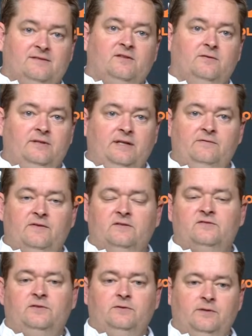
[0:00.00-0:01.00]
on defense
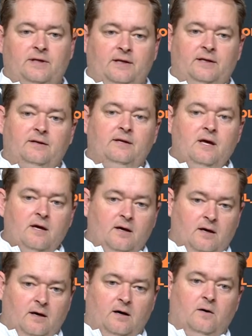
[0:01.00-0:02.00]
too.
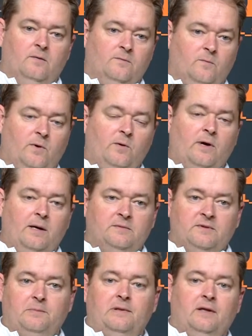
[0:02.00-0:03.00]
And we were able to
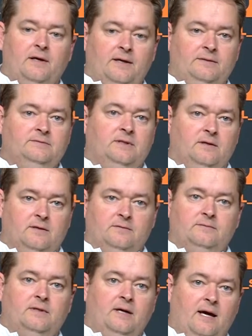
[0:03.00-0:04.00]
play
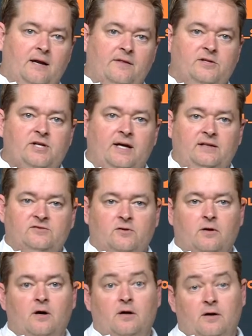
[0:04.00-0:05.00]
ahead of the chains
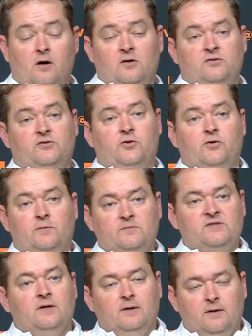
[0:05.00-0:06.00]
or on our
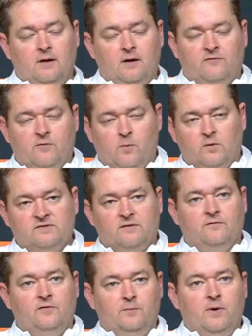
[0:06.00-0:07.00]
terms for most of the
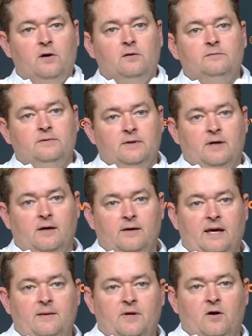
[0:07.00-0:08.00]
football
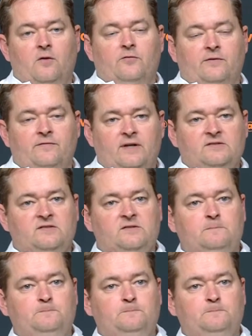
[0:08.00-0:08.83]
game in all three phases.